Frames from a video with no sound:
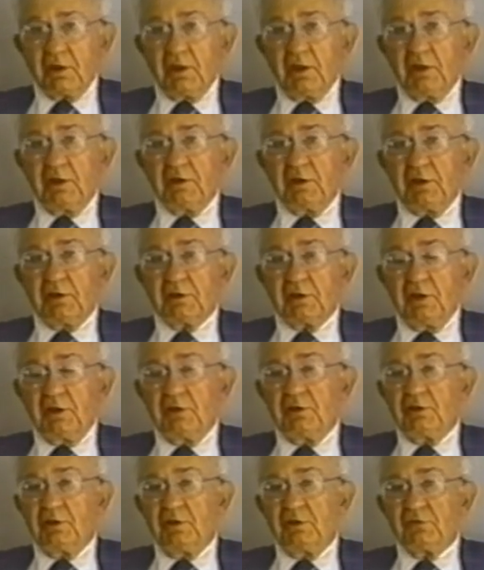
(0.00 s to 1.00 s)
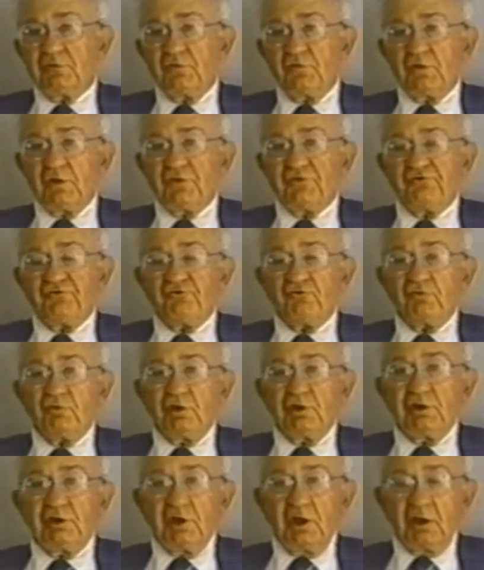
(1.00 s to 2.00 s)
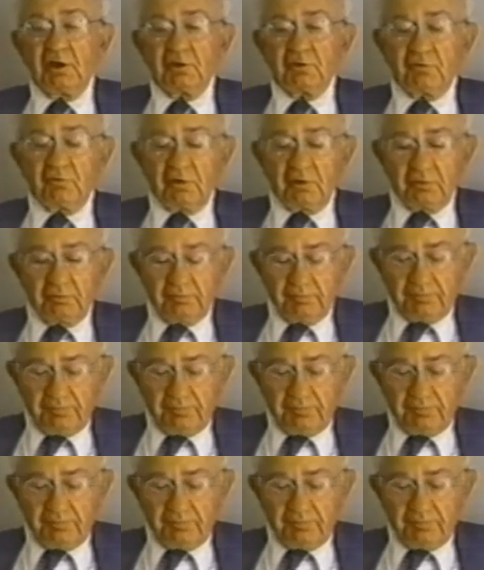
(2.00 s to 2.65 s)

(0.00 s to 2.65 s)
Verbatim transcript: had a 19th century doctrine